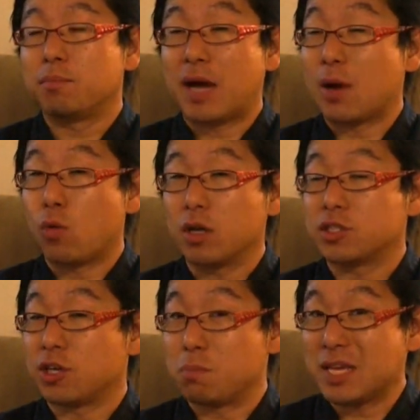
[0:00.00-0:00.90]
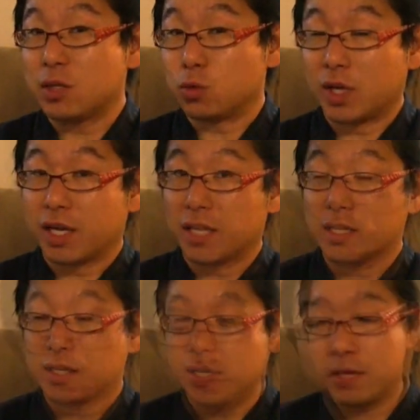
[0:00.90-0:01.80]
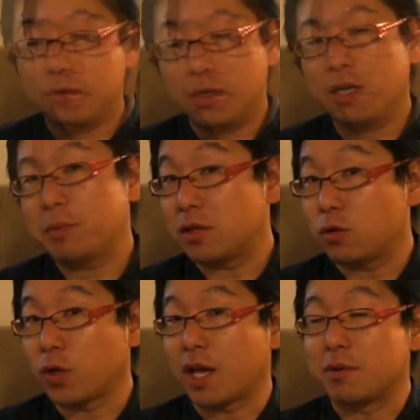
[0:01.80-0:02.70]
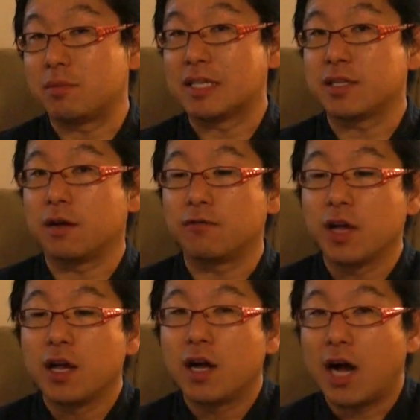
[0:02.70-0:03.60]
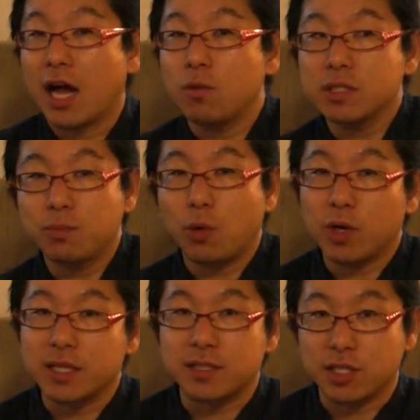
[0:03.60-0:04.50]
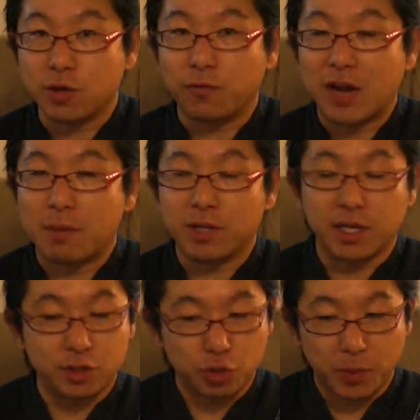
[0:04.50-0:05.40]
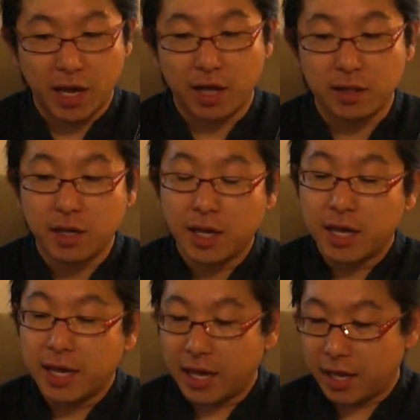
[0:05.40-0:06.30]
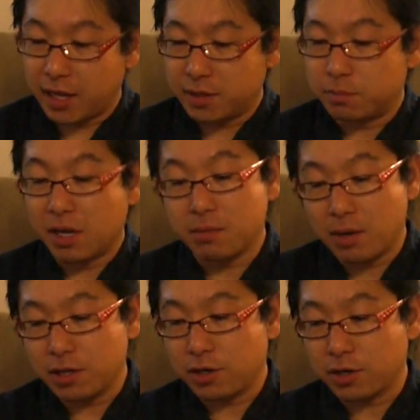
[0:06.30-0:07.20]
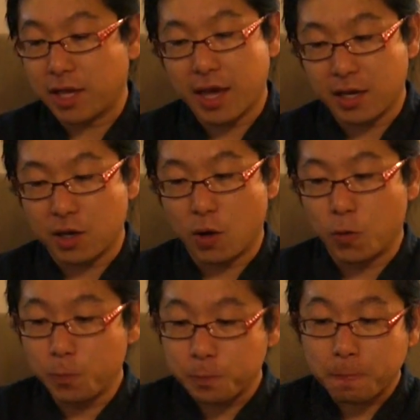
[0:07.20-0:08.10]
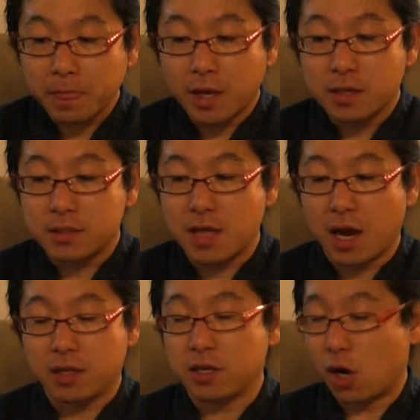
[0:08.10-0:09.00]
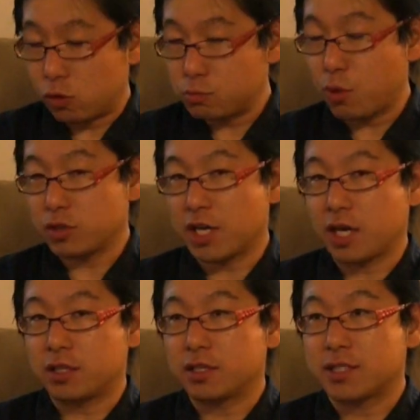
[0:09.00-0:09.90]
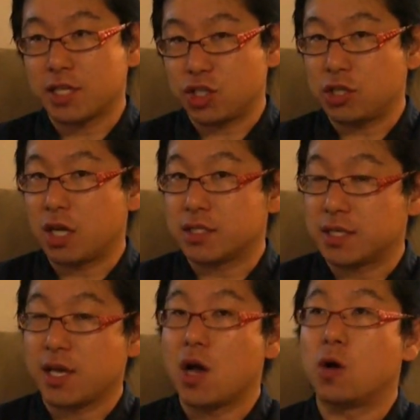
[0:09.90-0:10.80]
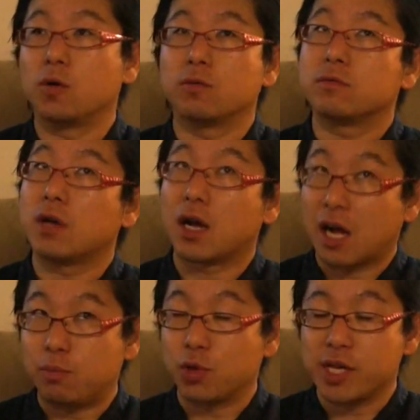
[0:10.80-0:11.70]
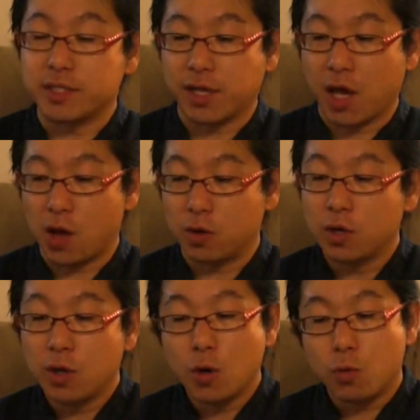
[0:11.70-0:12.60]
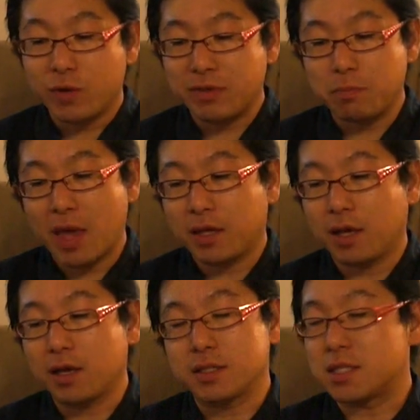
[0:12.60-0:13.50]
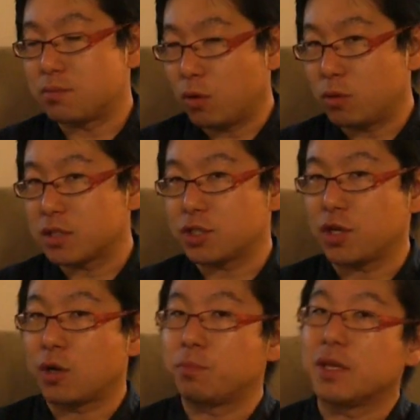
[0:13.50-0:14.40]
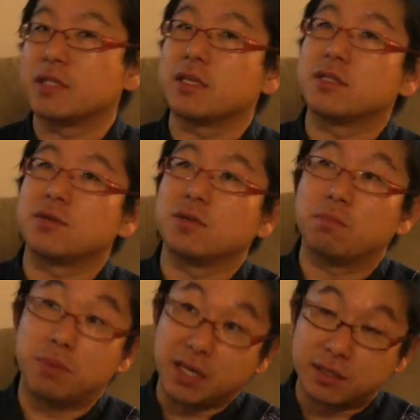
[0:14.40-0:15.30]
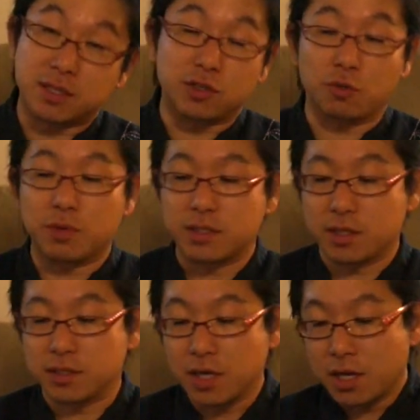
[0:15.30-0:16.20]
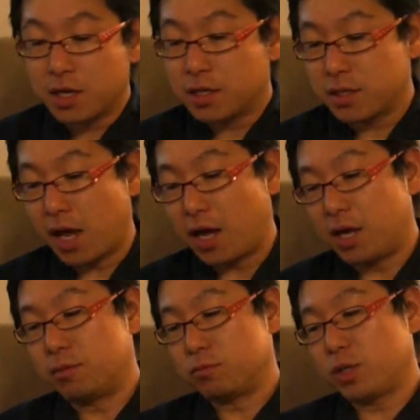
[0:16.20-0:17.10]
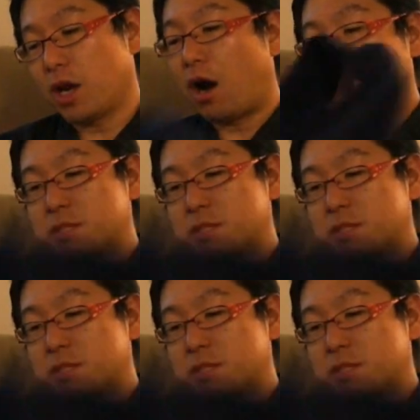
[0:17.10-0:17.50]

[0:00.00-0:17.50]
by watching me doing it. A little bit talking about myself. I was born in the Sashiko family in Japan, and my mother, Keiko, started her own project, Sashi.co, a couple years ago. We've been making small Sashiko pieces to the big Sashiko pieces. We are